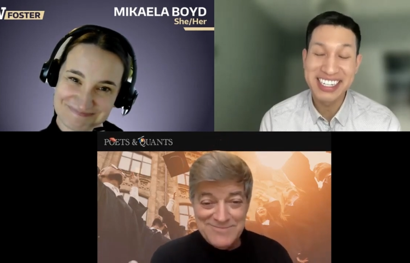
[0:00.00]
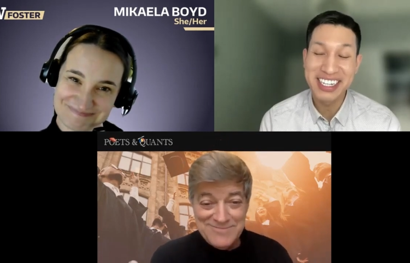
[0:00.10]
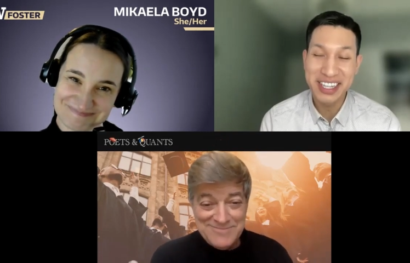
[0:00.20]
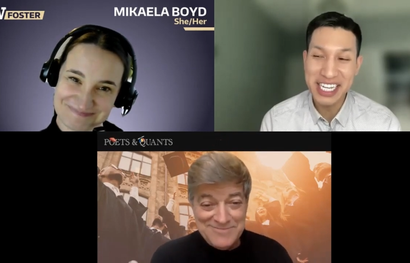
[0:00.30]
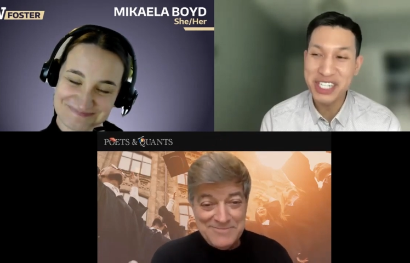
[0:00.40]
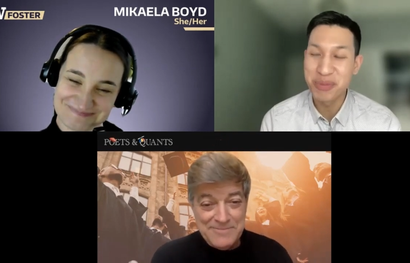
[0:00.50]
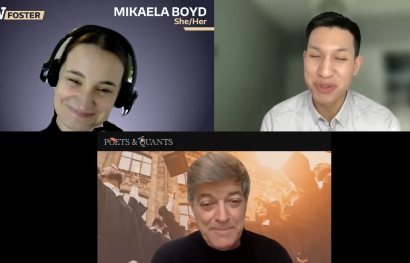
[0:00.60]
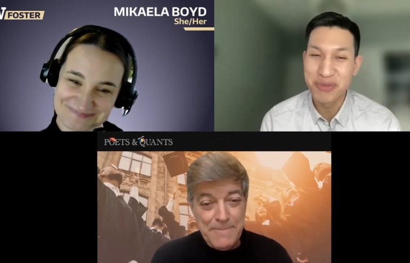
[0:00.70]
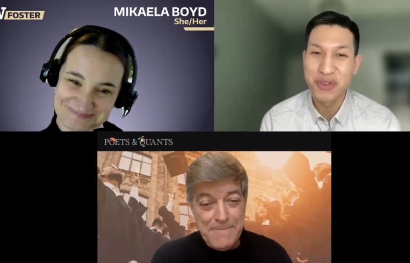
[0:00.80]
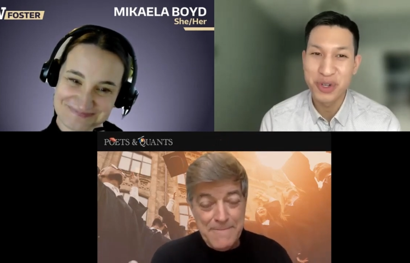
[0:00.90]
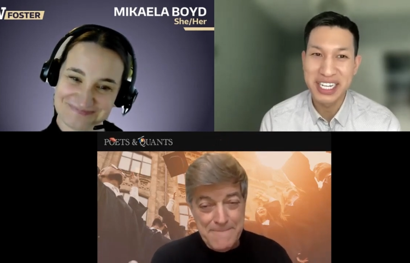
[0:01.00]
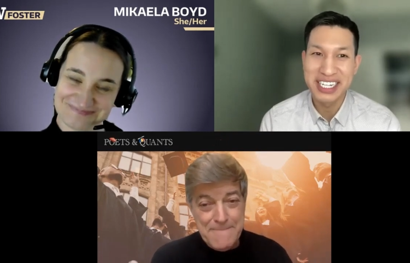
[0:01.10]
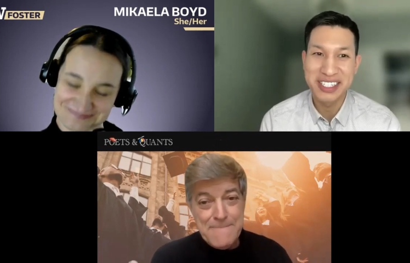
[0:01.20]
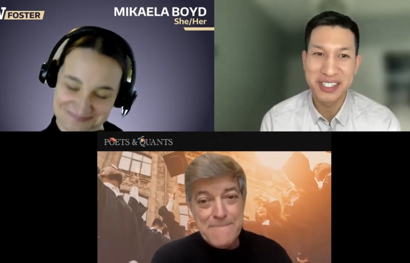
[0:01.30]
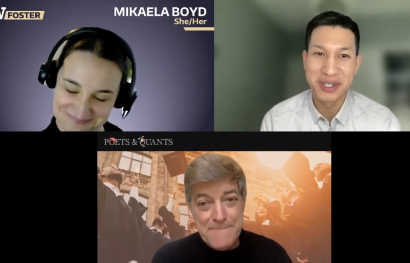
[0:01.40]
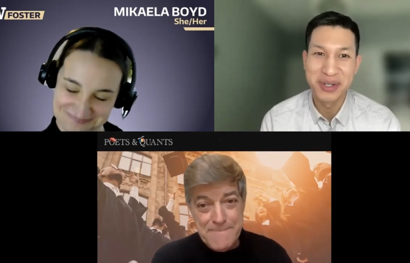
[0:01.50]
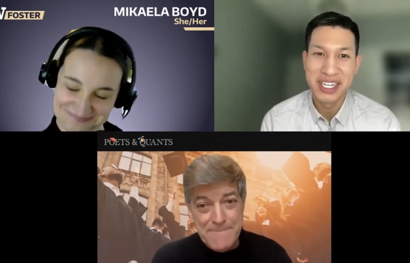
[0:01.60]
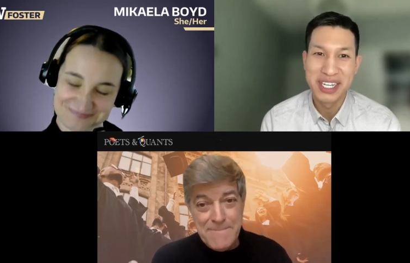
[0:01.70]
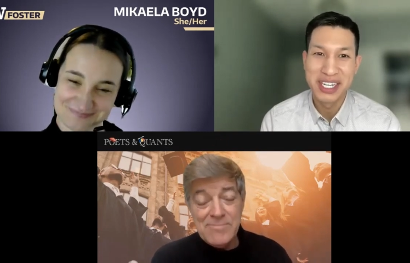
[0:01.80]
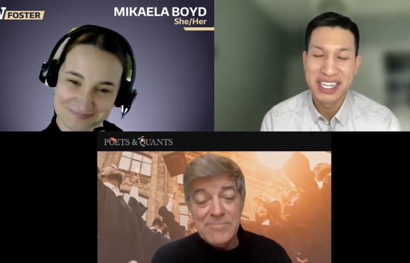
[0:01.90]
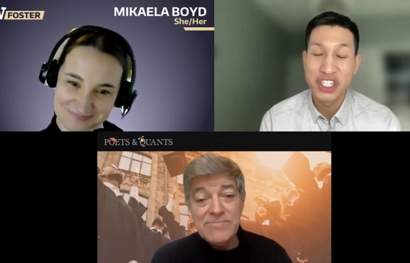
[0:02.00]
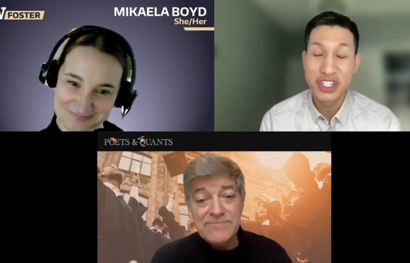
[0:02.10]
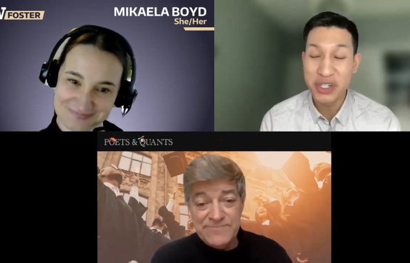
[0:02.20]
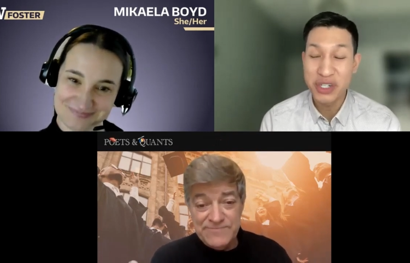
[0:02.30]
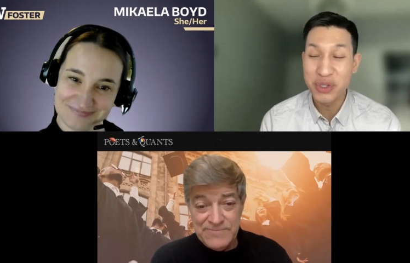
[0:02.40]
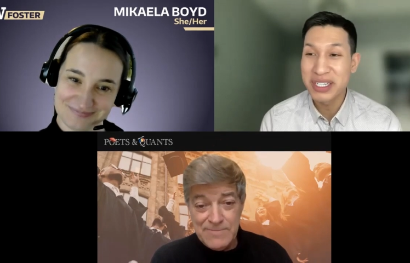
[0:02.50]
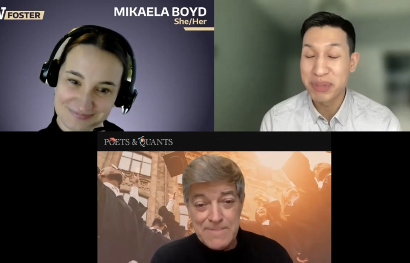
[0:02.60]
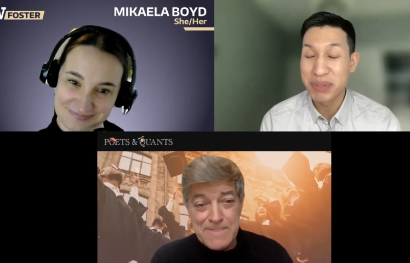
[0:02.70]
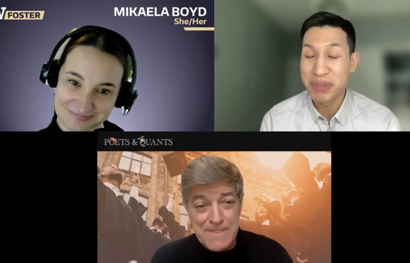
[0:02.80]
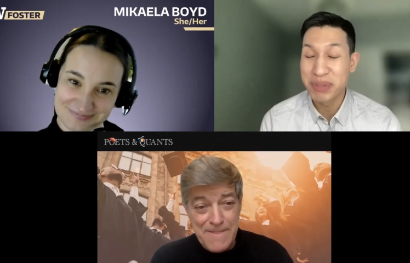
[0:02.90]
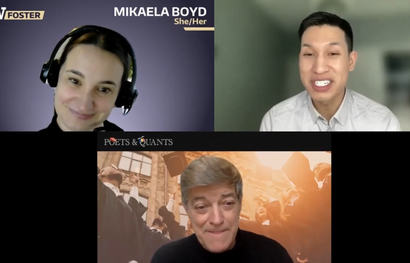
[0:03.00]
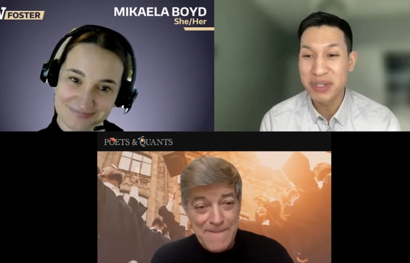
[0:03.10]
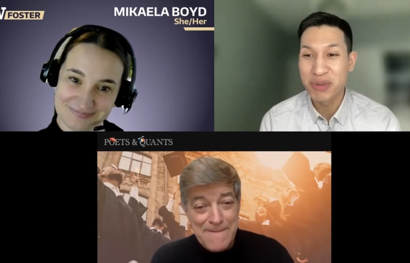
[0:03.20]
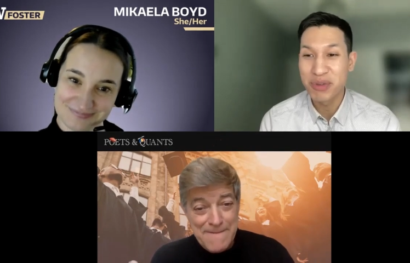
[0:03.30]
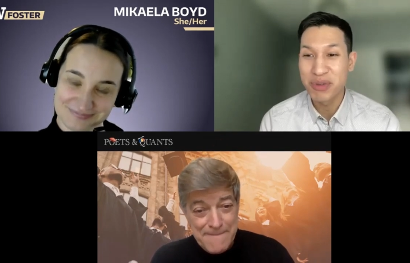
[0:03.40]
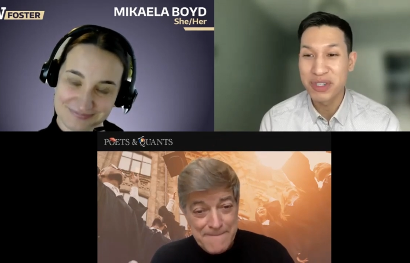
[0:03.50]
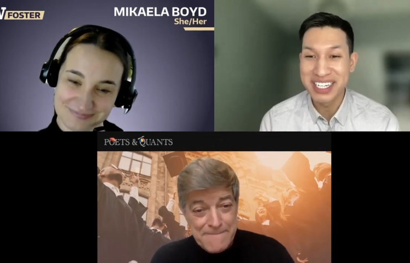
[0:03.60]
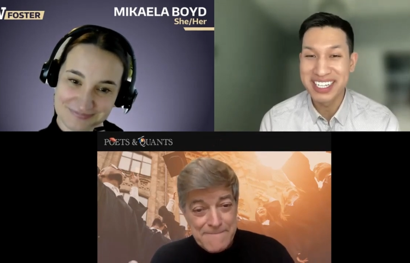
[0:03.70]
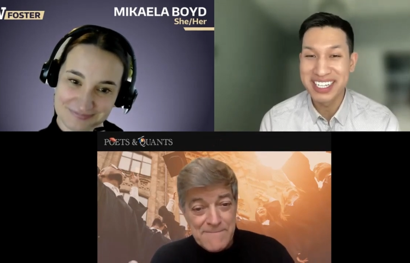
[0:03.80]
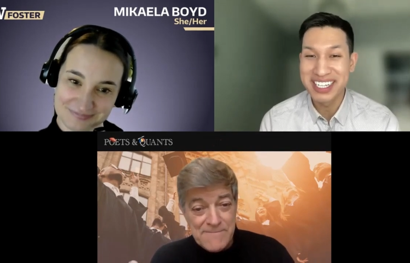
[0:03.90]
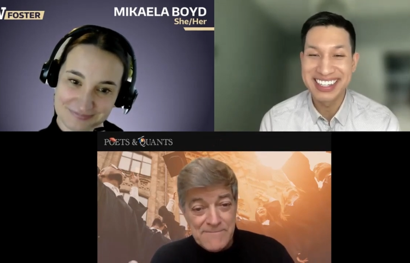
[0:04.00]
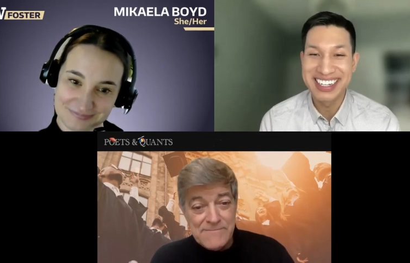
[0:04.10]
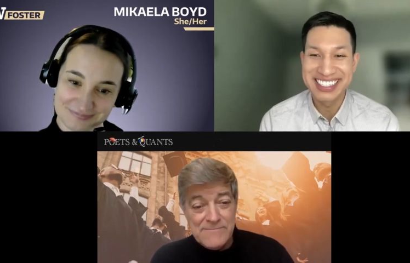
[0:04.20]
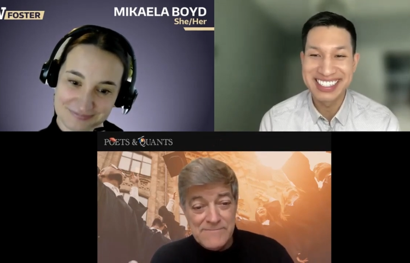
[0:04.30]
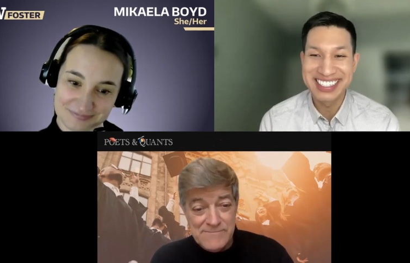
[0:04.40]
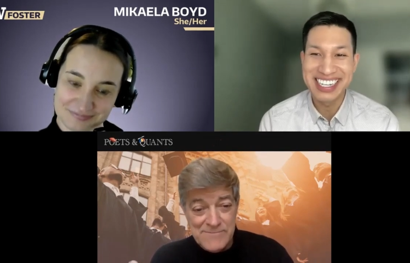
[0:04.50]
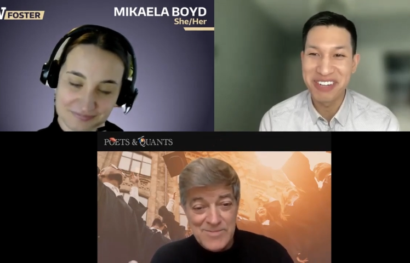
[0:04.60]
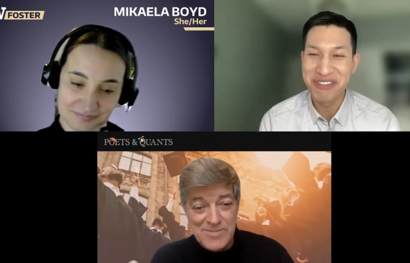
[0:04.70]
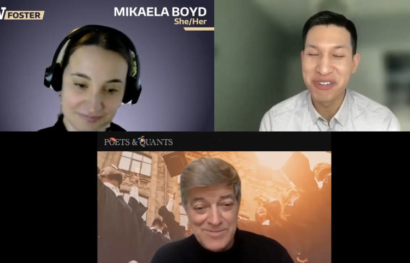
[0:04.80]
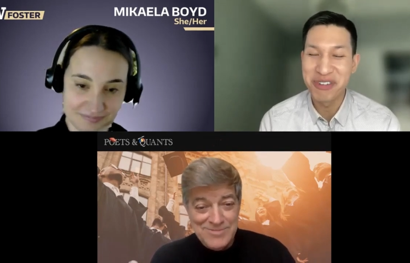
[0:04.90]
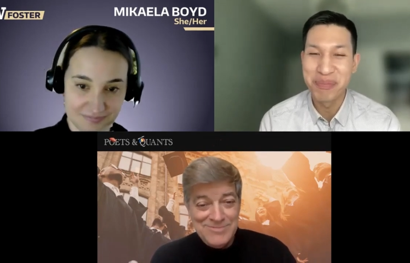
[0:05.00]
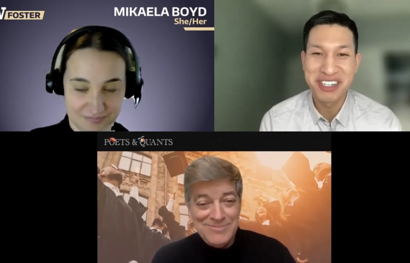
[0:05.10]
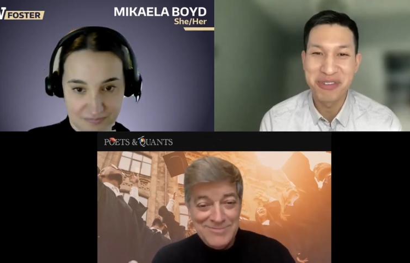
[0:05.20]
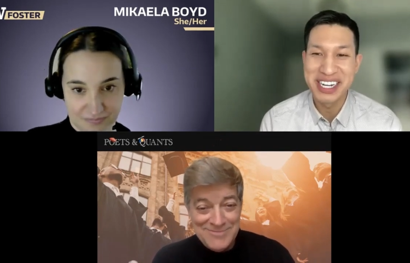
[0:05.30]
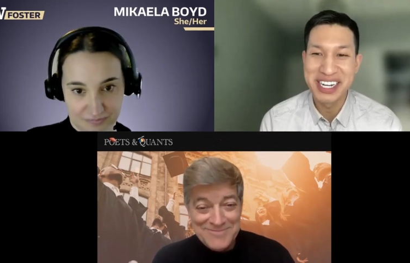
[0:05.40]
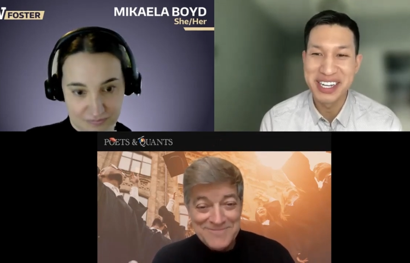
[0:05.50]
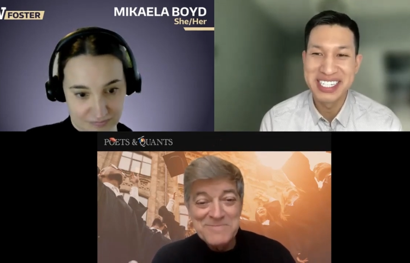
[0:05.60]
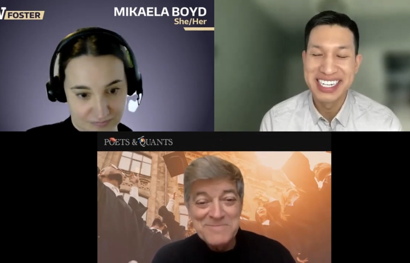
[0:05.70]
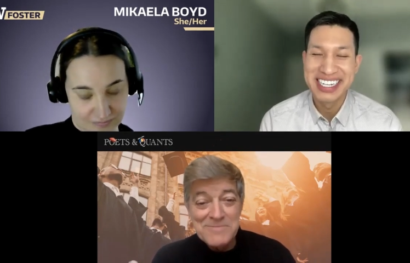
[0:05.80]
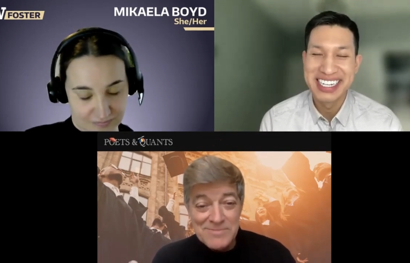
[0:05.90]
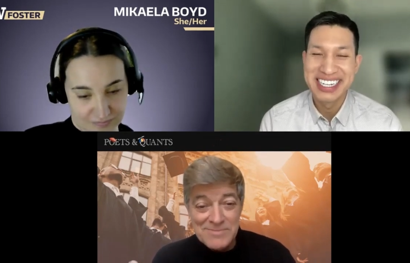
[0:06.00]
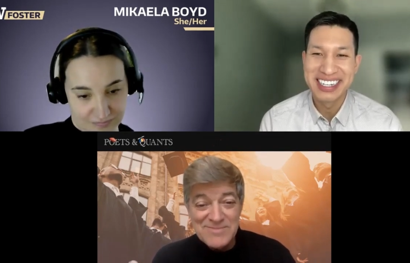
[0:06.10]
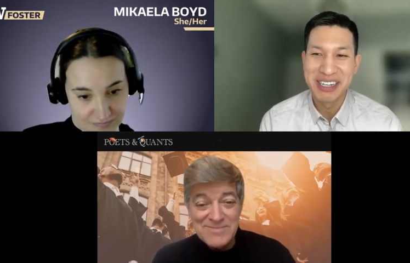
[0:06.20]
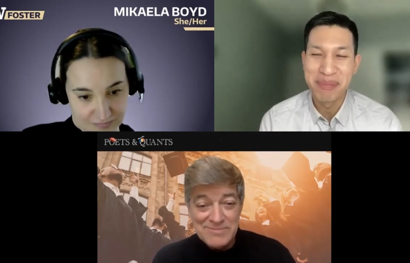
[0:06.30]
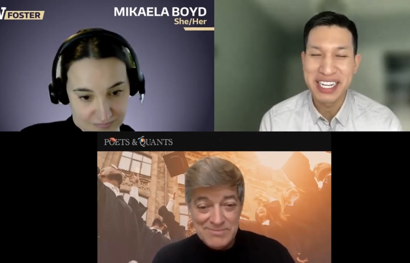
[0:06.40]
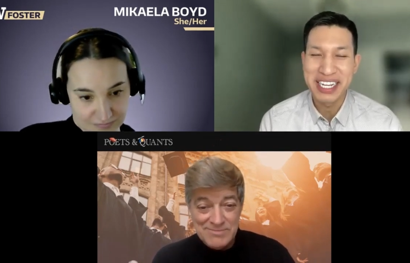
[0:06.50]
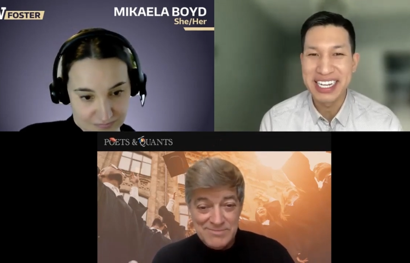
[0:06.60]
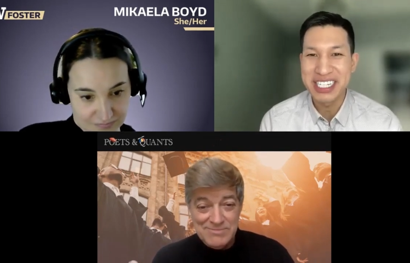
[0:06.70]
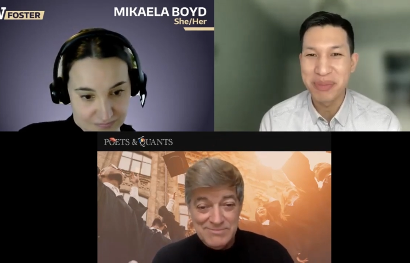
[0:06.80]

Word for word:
Speaker 1: and in the classroom before that. So generally business speak was a big thing that I just gained from being around my